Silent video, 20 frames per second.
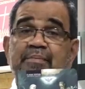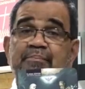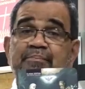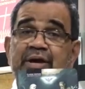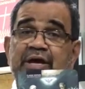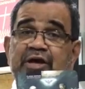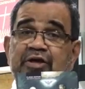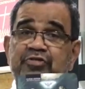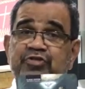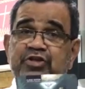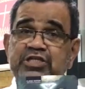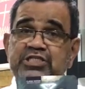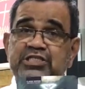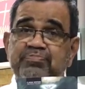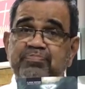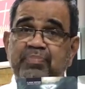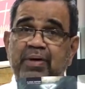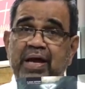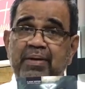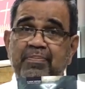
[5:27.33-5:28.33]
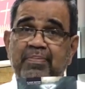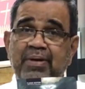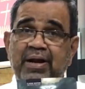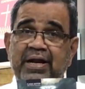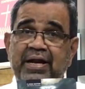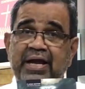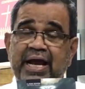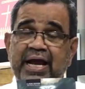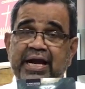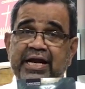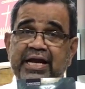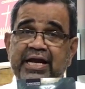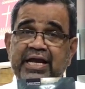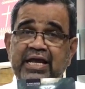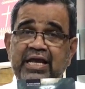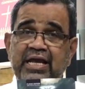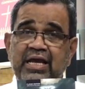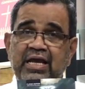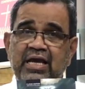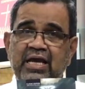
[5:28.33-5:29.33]
may this Bible
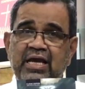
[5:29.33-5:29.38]
diary